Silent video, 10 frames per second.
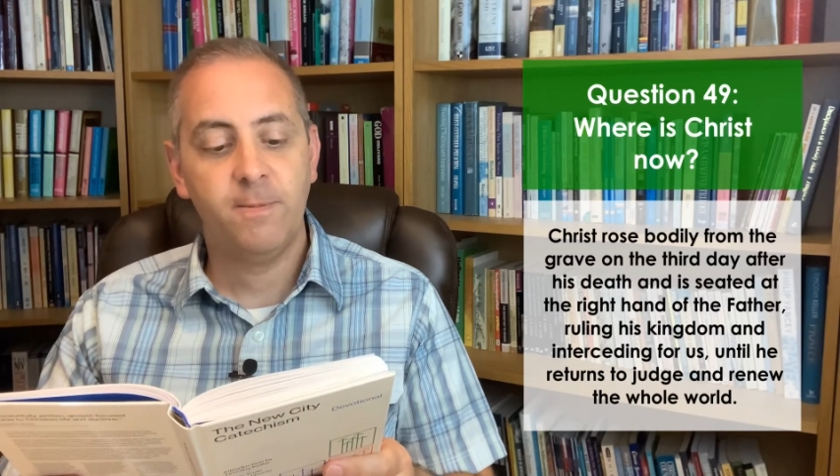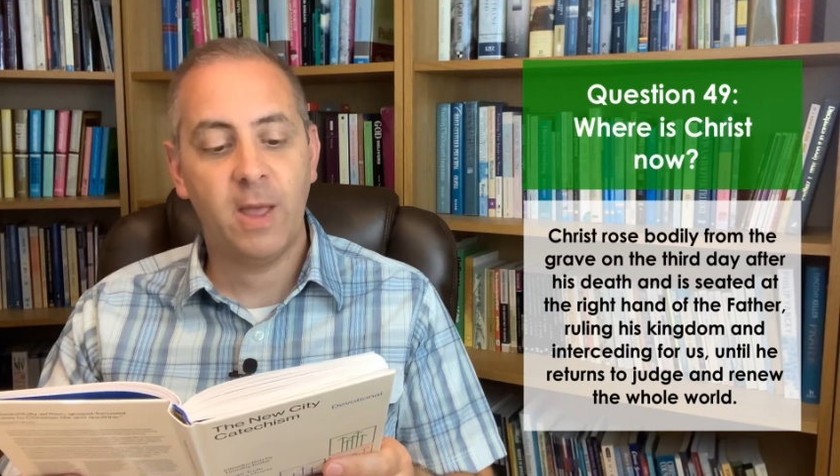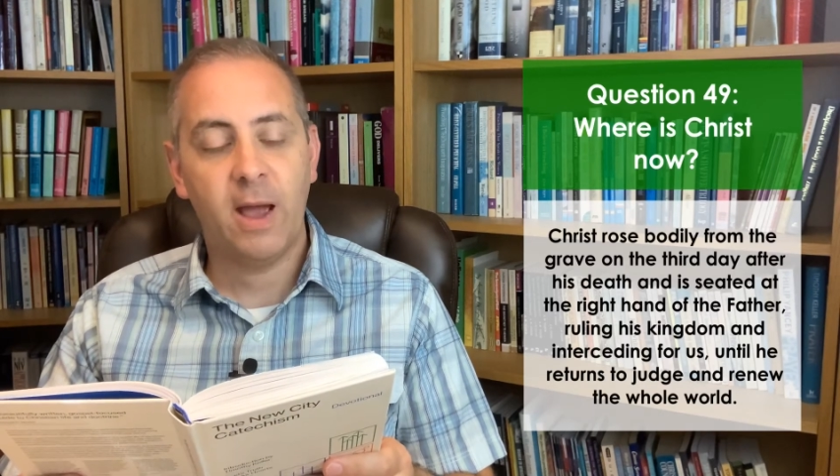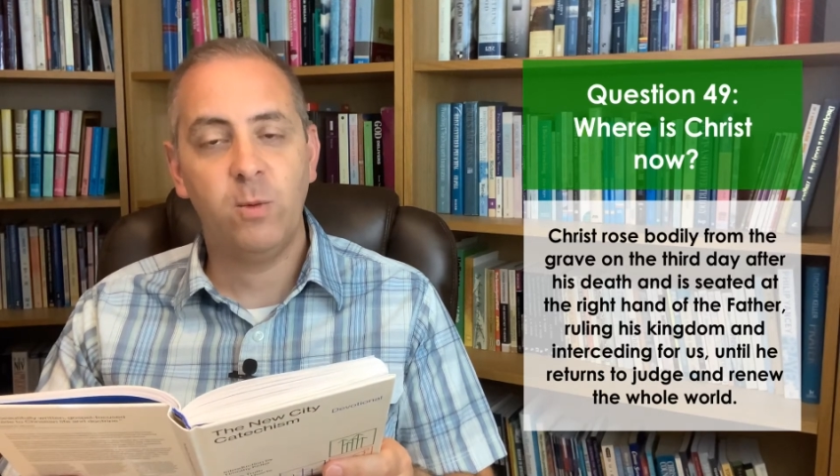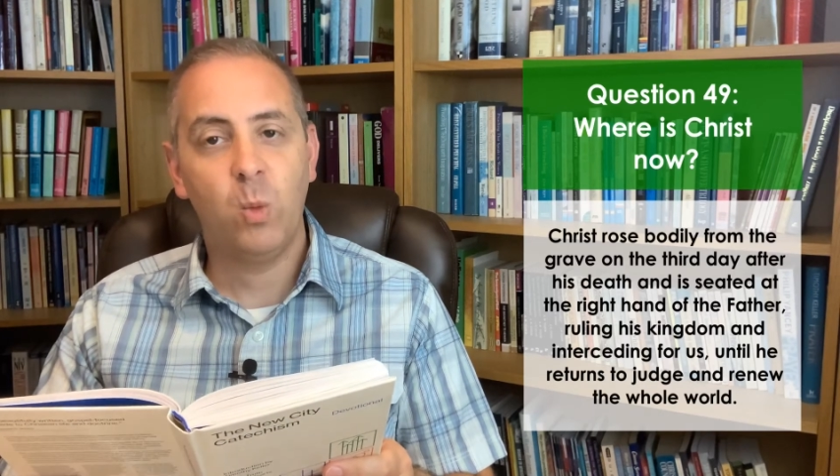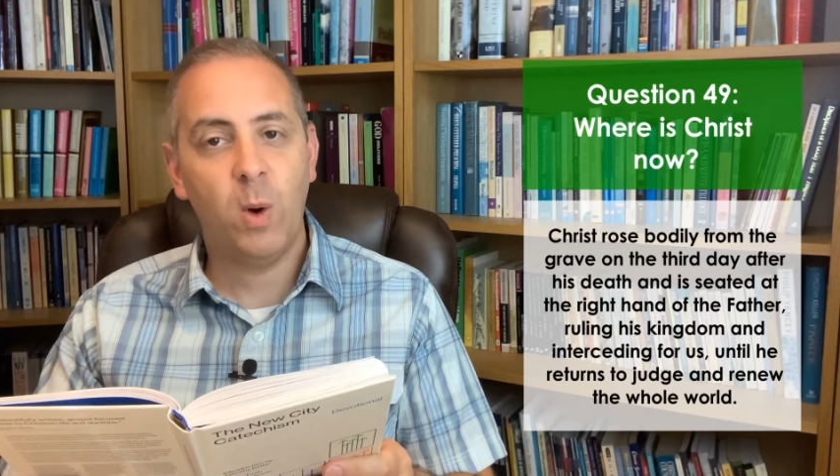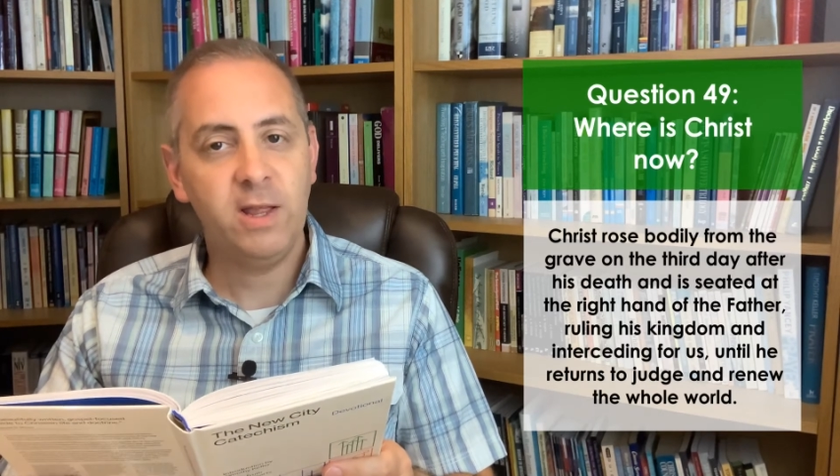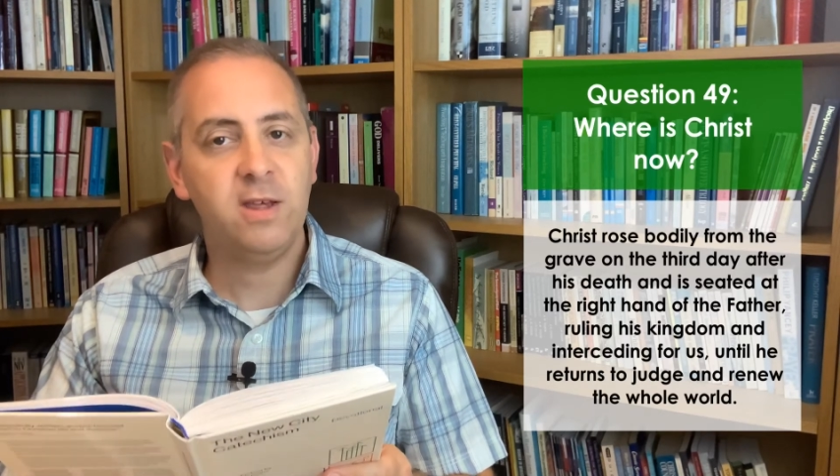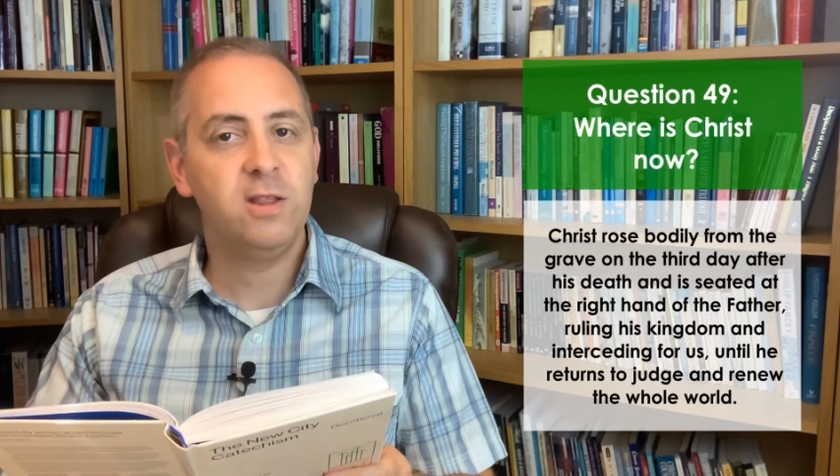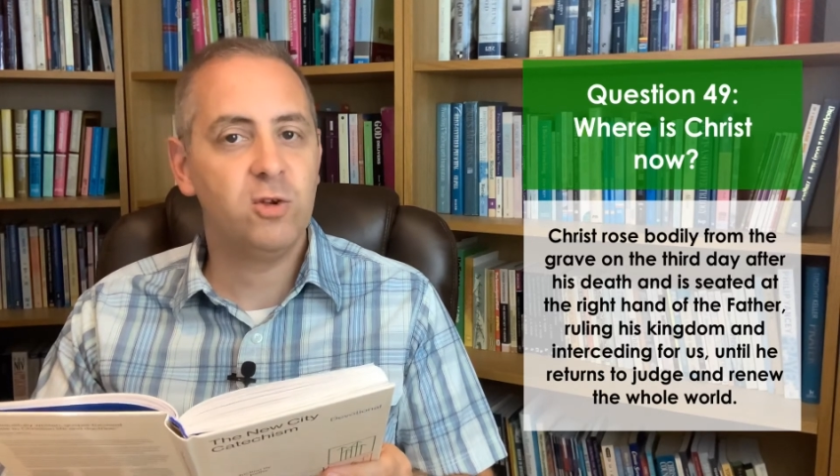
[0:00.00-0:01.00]
and
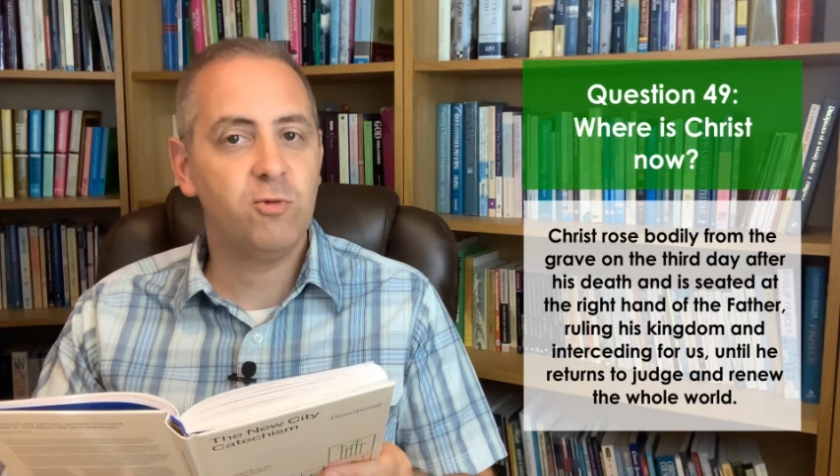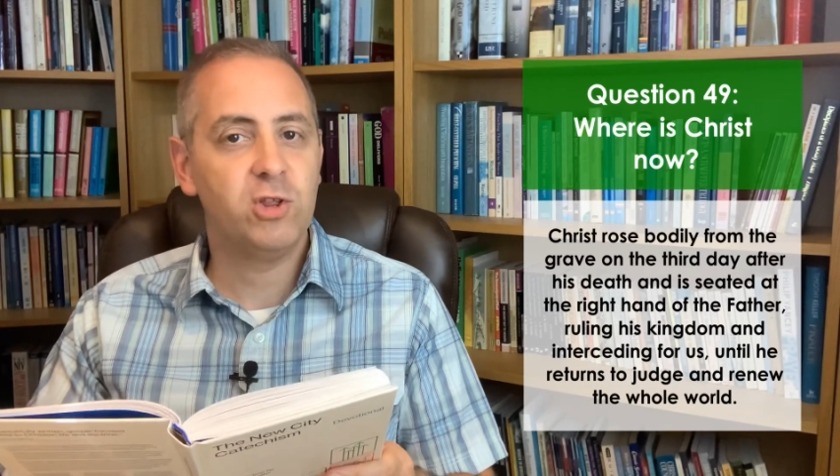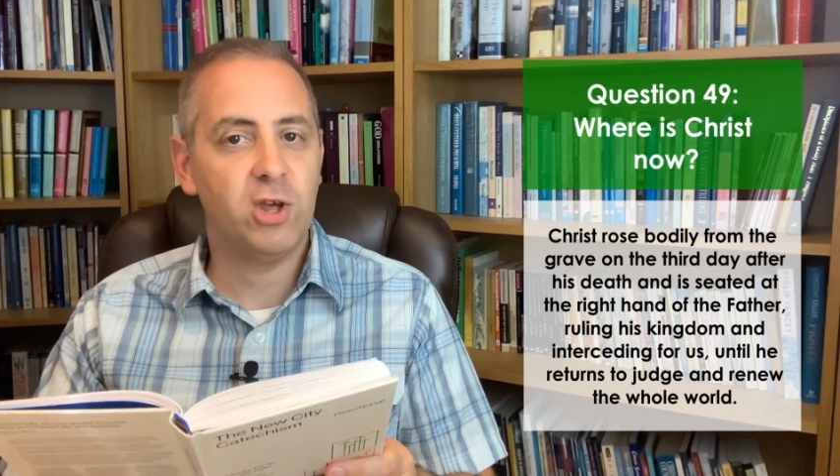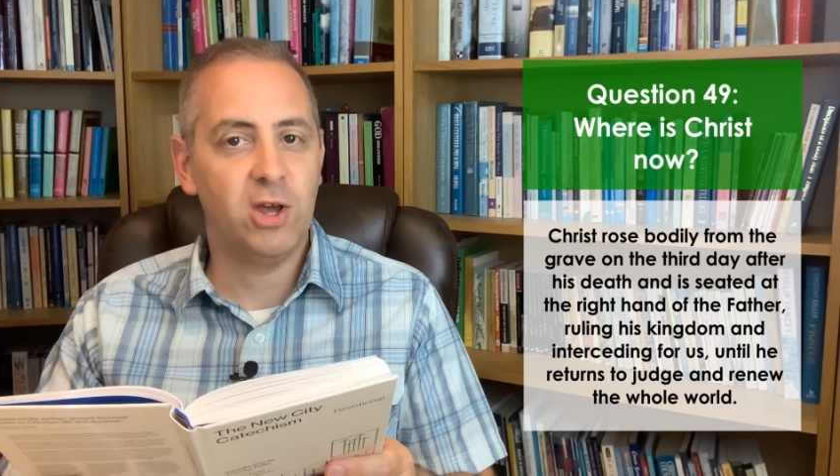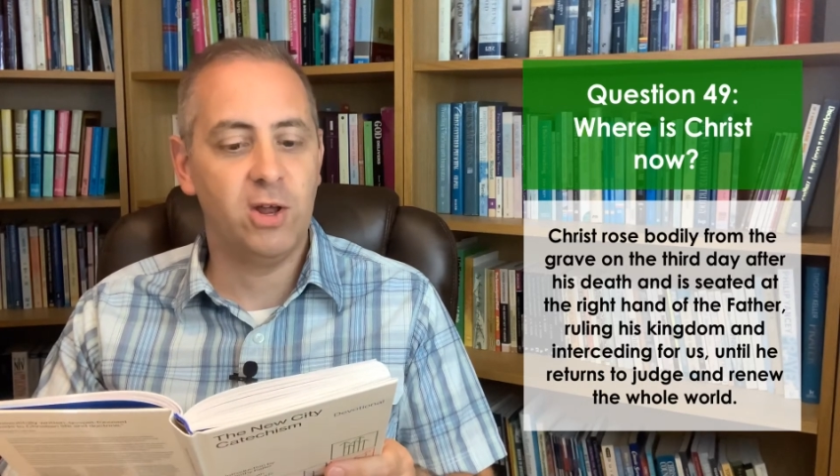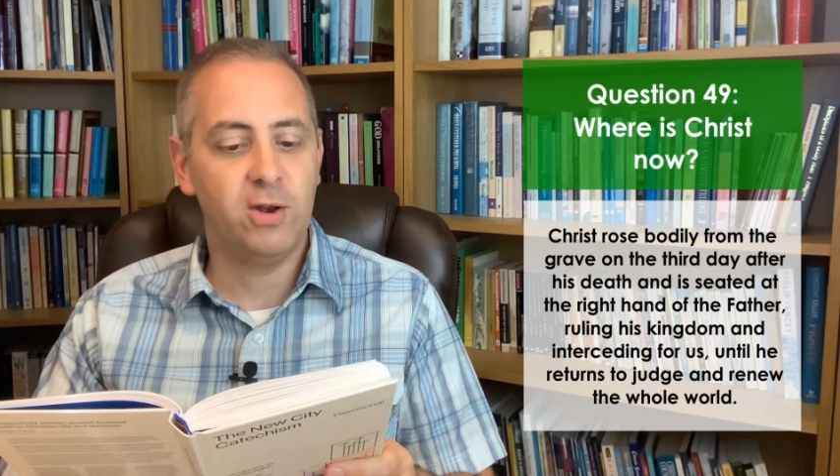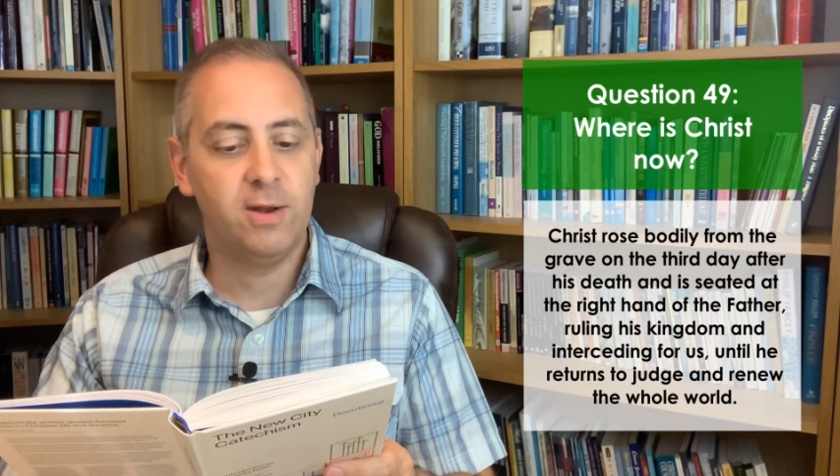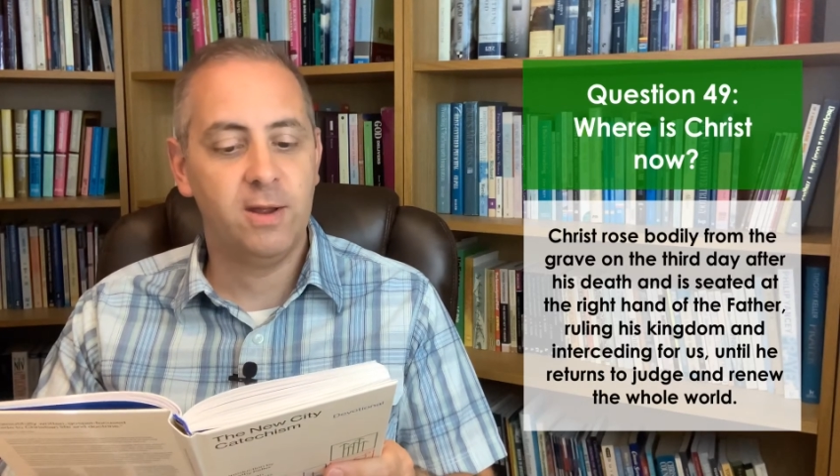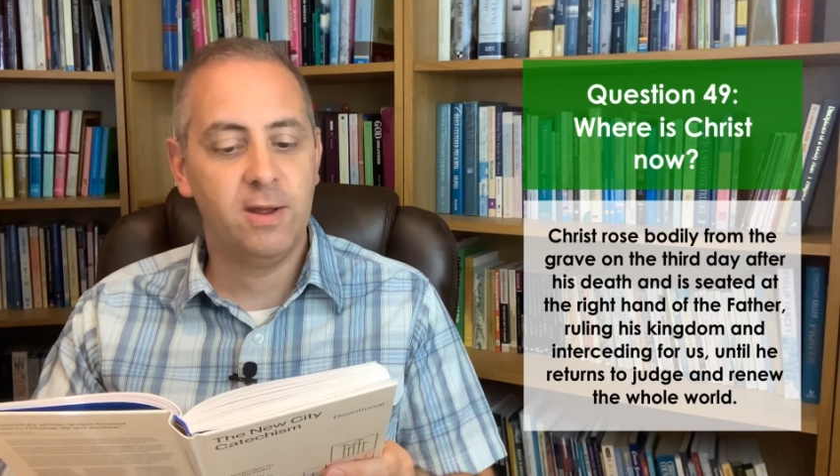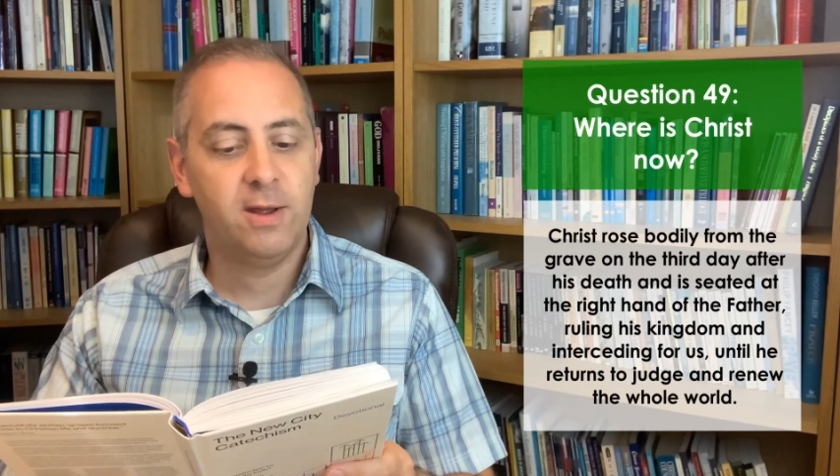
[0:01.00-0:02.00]
waiting to return
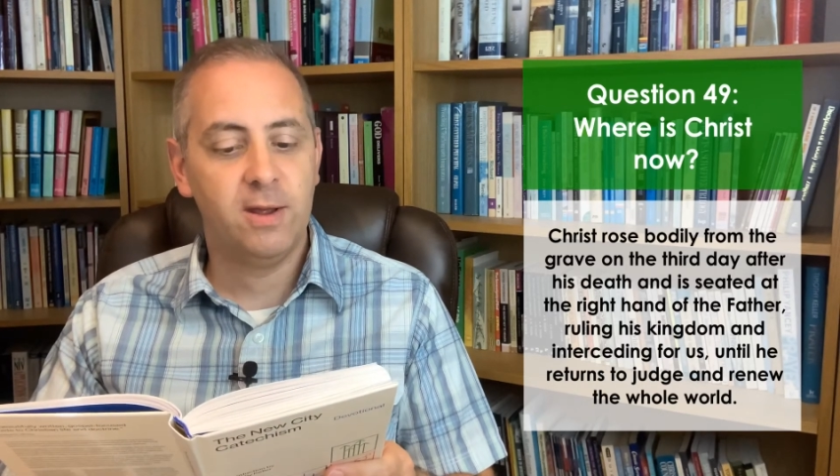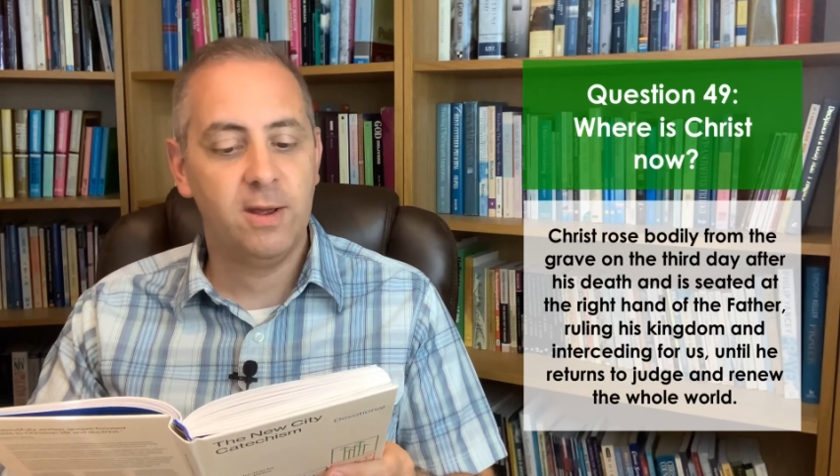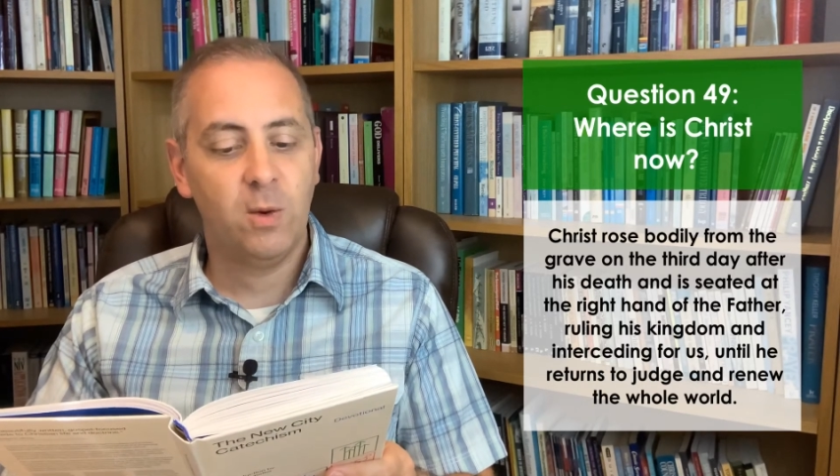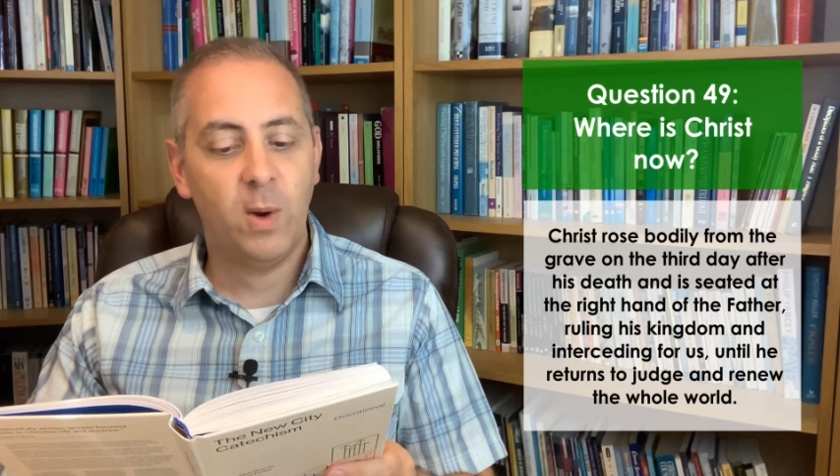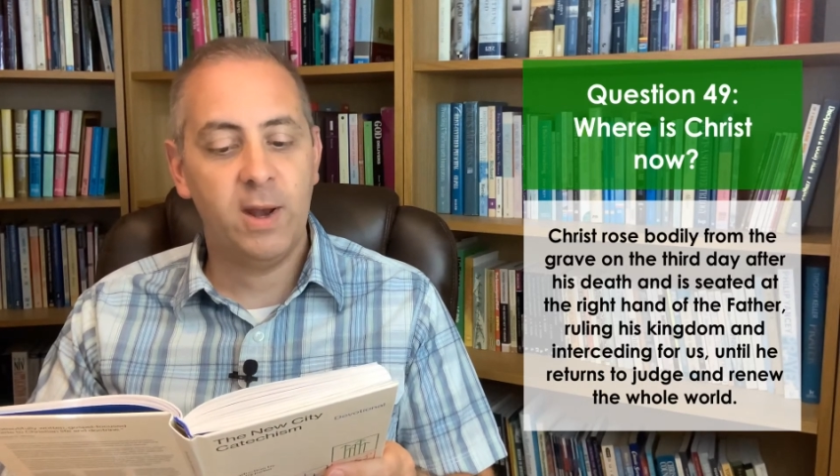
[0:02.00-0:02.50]
when